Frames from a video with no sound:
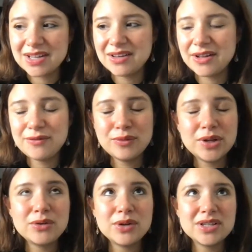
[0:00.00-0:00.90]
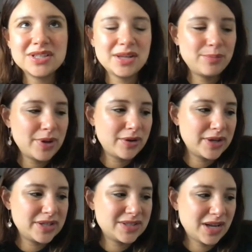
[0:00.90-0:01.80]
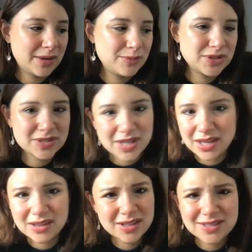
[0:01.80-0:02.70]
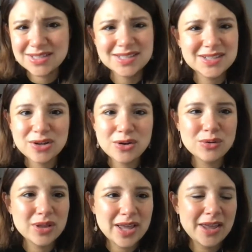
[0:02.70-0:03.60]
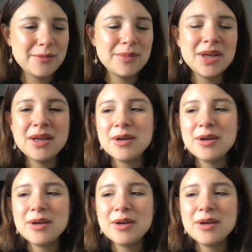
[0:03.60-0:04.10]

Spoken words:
And if we don't get to eat berries, I'm just like, this is so lame.